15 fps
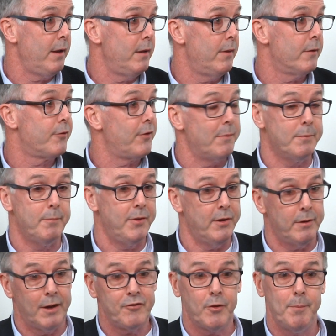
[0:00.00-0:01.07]
There
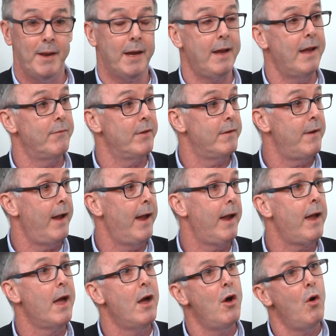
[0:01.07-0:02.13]
has to be a give and
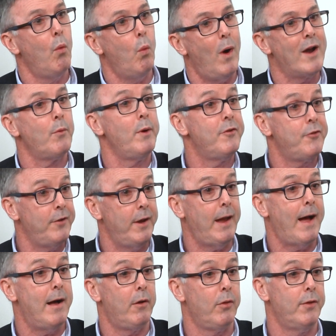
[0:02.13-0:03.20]
take. Why don't we see
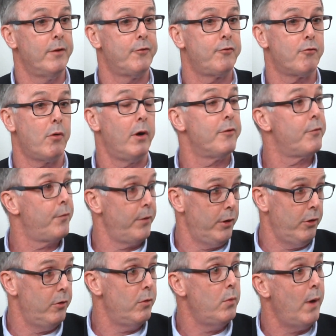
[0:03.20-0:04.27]
how this draws for
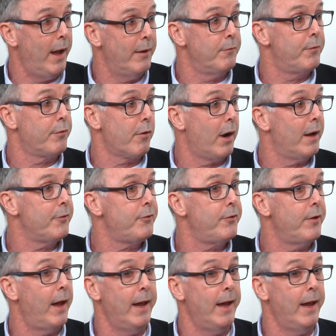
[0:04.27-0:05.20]
you and for us?